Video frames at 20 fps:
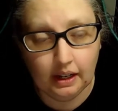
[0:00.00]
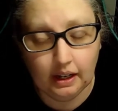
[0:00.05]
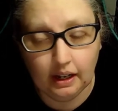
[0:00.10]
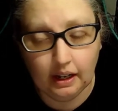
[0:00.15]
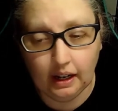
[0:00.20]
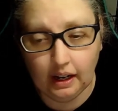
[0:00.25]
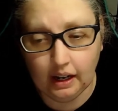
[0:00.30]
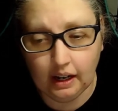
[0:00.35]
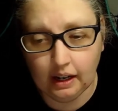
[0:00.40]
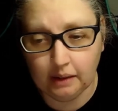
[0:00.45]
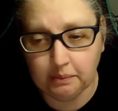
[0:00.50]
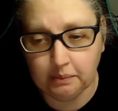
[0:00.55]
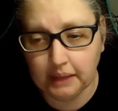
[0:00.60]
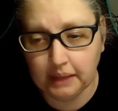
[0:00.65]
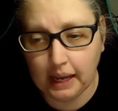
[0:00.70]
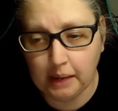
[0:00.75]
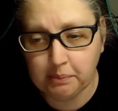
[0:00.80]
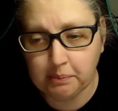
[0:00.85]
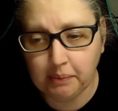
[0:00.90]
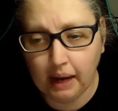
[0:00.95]

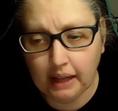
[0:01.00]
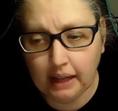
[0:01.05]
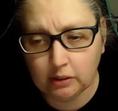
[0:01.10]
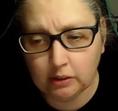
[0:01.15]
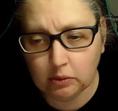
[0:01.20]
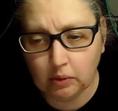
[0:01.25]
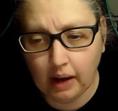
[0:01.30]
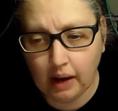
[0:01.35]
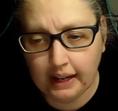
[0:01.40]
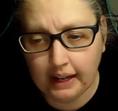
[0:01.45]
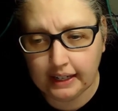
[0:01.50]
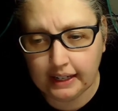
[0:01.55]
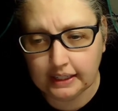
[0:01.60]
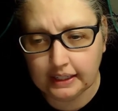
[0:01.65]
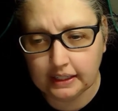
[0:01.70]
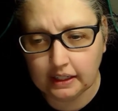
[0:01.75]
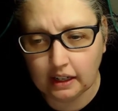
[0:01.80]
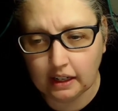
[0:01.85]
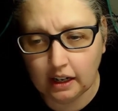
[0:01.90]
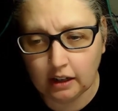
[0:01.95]
And by the
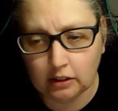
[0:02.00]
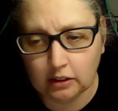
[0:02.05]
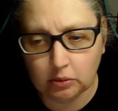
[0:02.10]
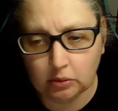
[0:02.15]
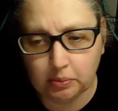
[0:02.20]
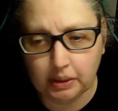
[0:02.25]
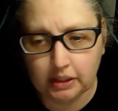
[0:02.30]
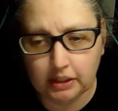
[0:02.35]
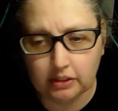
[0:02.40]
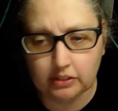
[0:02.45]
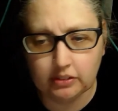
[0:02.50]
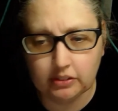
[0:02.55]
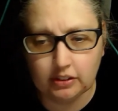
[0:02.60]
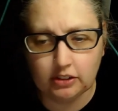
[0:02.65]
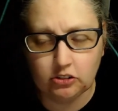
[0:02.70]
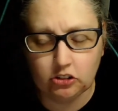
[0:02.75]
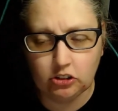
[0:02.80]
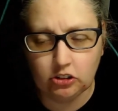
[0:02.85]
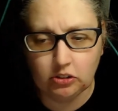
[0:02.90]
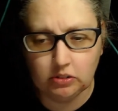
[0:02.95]
way, Uncle Bill,
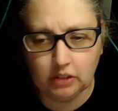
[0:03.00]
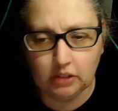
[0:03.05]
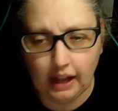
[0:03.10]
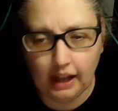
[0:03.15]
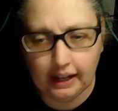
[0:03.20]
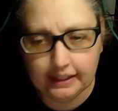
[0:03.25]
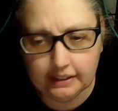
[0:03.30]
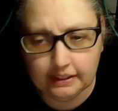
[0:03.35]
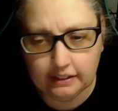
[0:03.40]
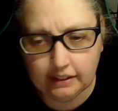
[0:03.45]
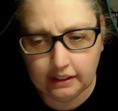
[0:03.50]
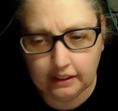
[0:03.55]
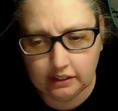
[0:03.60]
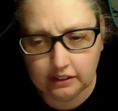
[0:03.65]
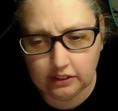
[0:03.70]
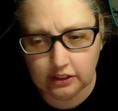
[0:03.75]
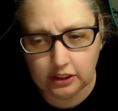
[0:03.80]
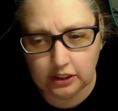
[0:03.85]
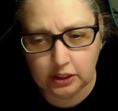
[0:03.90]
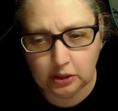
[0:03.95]
since you liked
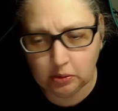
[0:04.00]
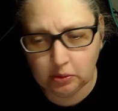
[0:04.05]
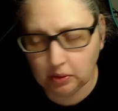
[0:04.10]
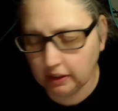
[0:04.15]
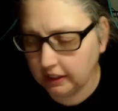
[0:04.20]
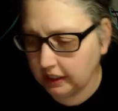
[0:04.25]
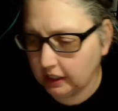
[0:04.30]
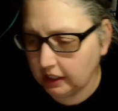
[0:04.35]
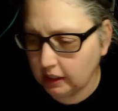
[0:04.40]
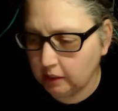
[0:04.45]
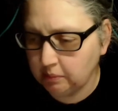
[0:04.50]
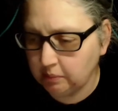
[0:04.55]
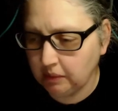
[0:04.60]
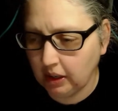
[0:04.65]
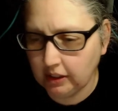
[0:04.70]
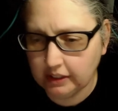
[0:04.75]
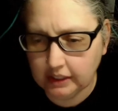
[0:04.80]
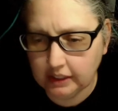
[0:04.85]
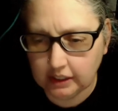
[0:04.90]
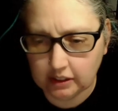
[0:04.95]
it, do you want to come
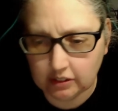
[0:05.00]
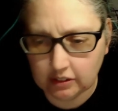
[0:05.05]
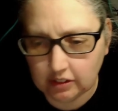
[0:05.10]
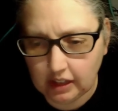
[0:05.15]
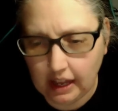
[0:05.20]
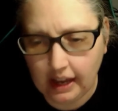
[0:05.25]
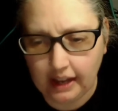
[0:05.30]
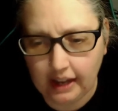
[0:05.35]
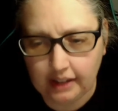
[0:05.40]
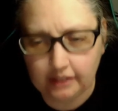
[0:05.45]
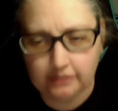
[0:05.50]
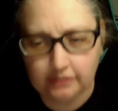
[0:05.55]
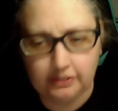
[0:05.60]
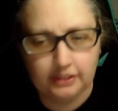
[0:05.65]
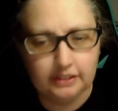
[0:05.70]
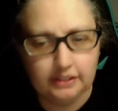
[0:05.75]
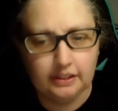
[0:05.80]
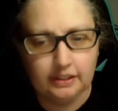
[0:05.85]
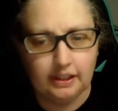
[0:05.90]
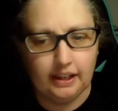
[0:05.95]
on here live
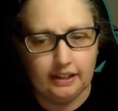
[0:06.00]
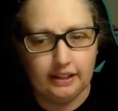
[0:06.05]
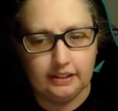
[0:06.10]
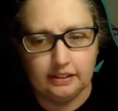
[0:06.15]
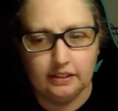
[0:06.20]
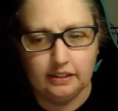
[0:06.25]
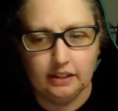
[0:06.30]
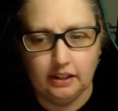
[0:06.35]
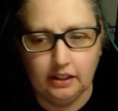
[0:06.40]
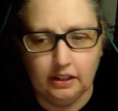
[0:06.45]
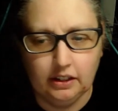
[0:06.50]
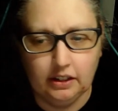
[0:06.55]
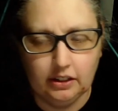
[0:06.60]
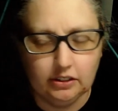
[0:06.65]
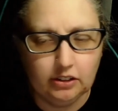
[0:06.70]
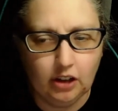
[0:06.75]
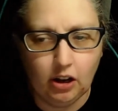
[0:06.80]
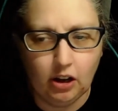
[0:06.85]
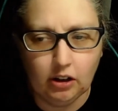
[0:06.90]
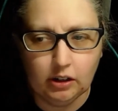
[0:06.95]
and
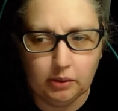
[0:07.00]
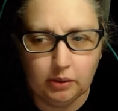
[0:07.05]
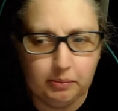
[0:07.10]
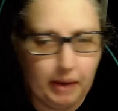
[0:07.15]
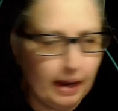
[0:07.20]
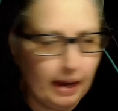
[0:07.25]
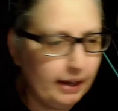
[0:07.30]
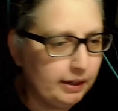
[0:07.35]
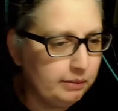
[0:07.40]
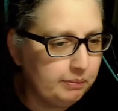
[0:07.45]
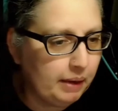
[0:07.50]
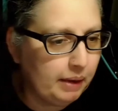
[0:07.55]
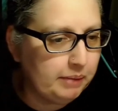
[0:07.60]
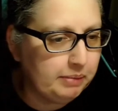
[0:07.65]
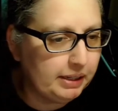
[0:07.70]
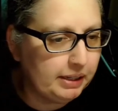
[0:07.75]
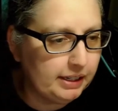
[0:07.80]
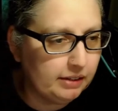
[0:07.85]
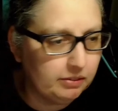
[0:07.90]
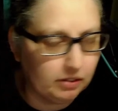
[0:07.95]
talk about it?
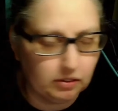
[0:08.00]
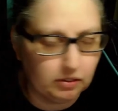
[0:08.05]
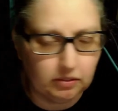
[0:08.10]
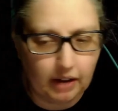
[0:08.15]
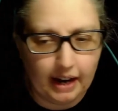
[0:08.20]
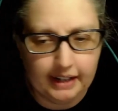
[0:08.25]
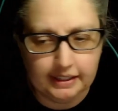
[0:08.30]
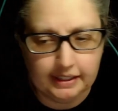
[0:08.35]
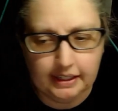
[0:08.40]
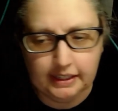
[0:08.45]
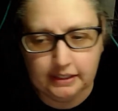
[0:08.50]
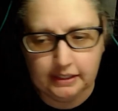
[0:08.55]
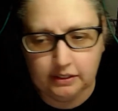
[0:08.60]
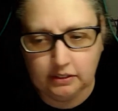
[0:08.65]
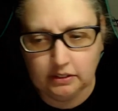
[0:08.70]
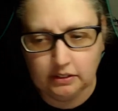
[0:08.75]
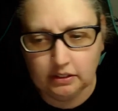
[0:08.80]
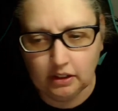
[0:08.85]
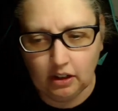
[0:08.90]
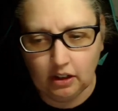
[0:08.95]
Maybe give a
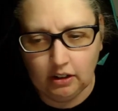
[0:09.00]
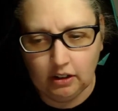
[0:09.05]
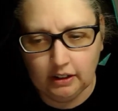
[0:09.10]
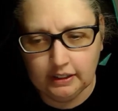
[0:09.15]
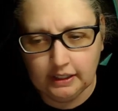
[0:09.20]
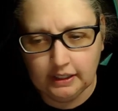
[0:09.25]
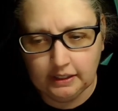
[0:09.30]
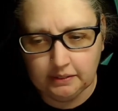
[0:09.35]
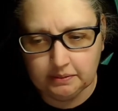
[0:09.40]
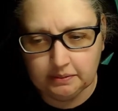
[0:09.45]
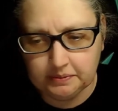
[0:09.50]
rating on it?